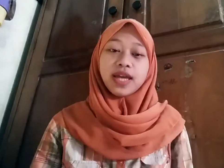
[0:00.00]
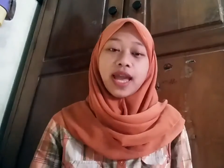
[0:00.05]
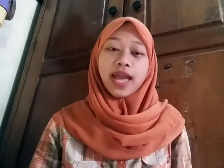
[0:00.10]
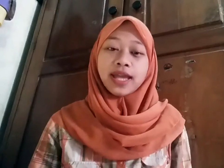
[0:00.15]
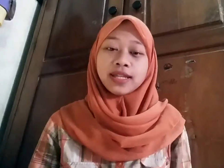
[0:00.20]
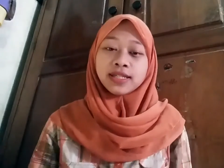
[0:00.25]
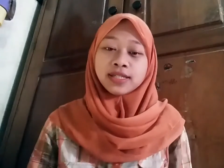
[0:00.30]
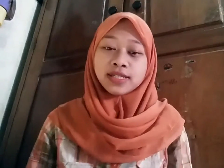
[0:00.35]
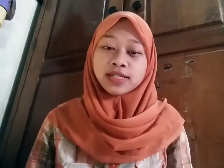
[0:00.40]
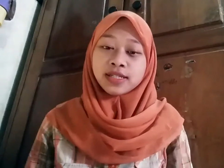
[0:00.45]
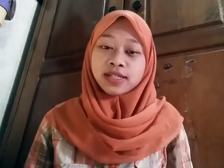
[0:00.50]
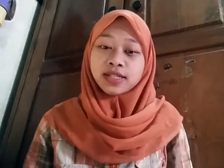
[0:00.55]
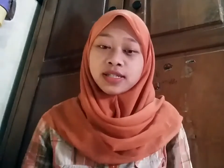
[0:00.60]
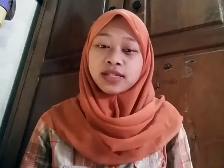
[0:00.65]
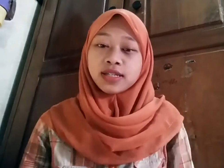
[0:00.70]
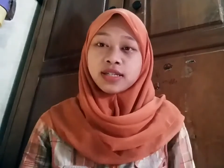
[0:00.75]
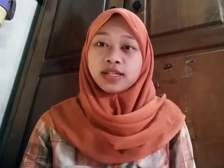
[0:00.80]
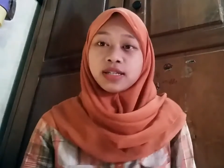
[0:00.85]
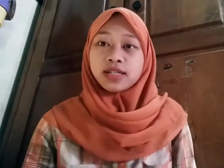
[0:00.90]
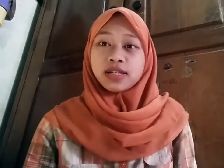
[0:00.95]
And
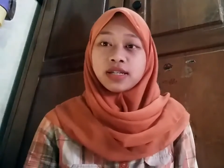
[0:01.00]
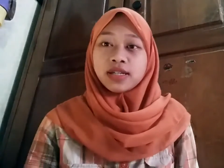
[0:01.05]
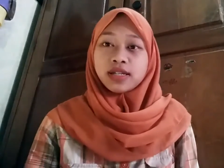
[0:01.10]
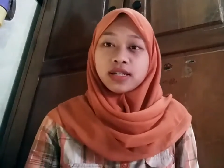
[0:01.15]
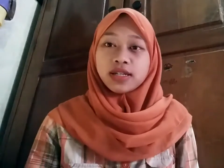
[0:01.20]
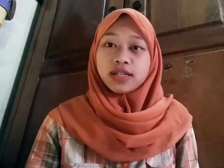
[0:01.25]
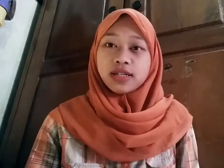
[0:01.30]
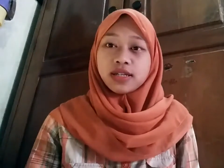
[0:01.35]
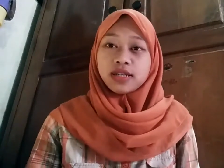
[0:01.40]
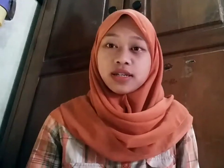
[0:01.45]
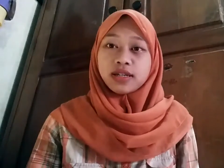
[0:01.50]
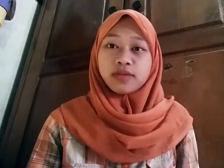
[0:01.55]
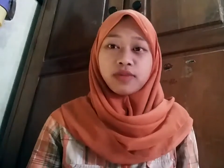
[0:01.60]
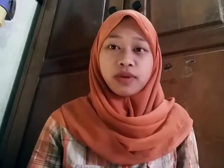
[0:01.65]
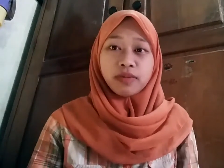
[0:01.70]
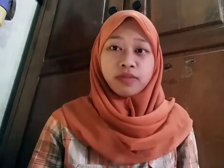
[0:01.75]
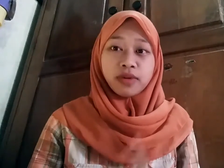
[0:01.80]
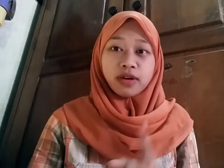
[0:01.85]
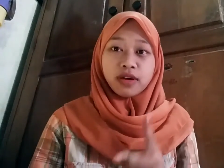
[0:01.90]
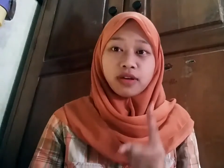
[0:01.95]

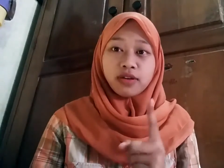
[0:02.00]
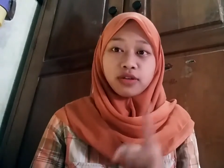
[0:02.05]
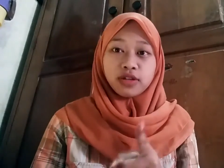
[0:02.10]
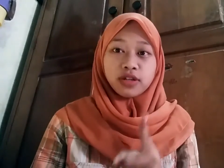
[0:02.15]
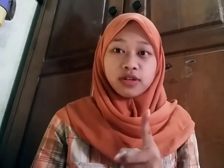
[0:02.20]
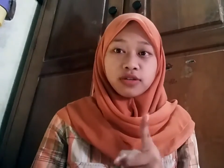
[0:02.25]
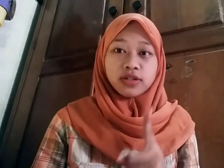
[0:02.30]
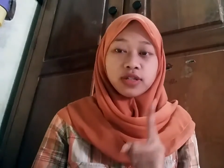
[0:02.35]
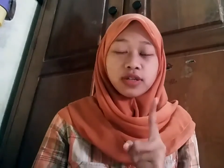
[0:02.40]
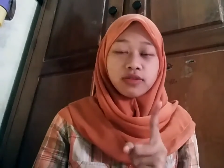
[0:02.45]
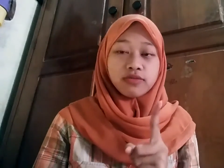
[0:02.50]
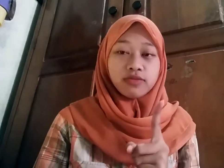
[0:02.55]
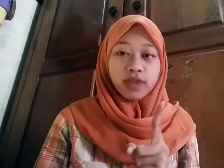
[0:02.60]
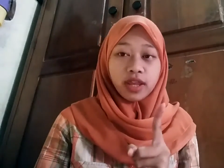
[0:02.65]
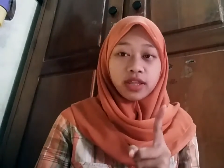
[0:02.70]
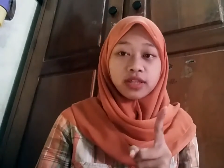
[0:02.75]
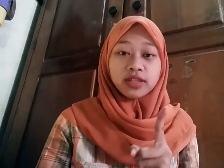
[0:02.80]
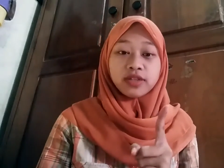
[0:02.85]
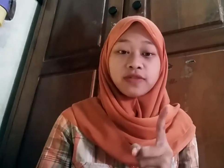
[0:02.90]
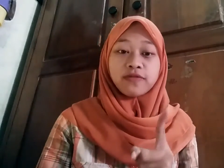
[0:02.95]
remember, you should
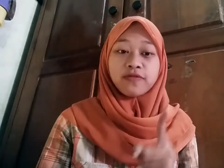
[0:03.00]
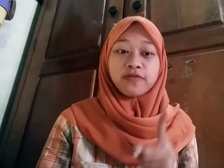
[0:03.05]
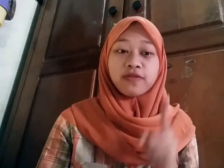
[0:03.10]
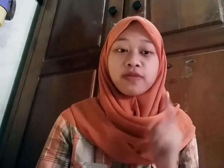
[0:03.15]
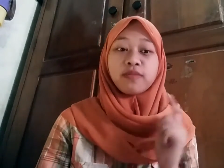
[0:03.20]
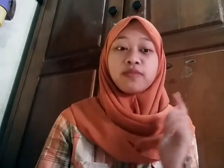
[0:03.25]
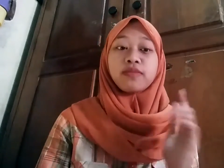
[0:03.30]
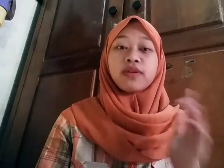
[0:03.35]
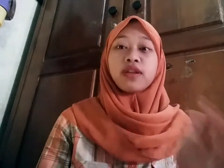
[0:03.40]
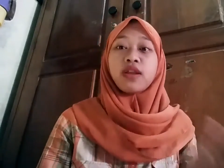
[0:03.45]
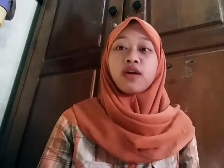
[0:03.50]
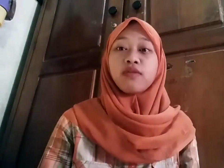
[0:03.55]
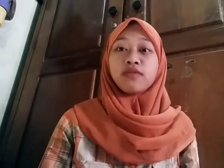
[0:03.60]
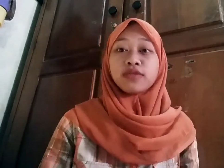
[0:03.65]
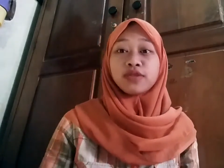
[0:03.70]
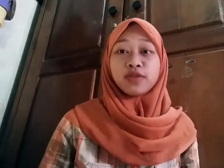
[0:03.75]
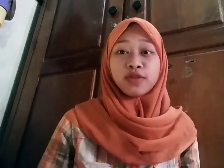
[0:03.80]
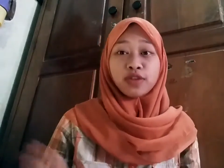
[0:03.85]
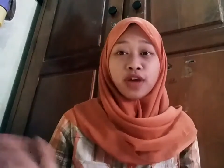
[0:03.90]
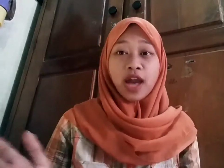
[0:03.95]
arrange from the
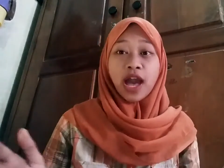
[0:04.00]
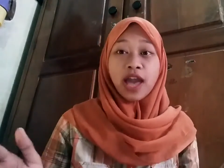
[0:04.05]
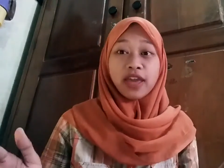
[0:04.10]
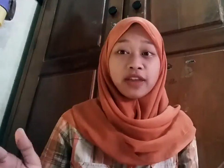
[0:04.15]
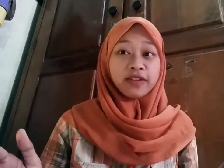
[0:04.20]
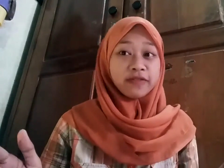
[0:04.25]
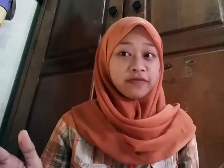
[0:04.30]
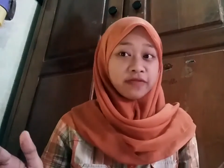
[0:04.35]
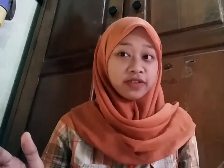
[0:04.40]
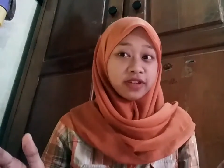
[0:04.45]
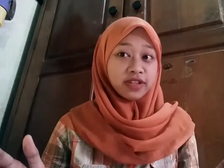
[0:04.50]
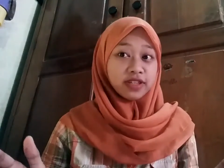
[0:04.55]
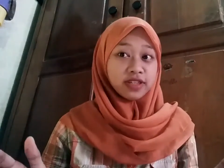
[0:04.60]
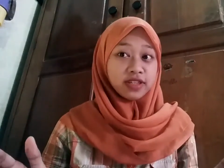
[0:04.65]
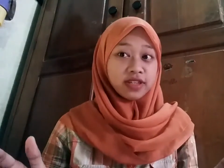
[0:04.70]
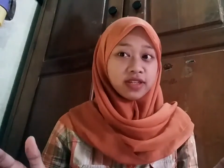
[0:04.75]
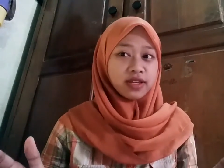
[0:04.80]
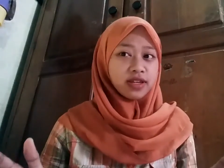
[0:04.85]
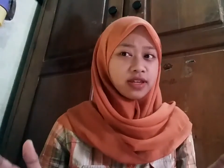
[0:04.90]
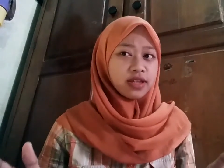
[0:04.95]
lowest to the highest
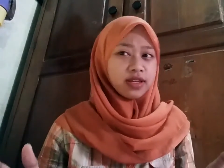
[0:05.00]
first.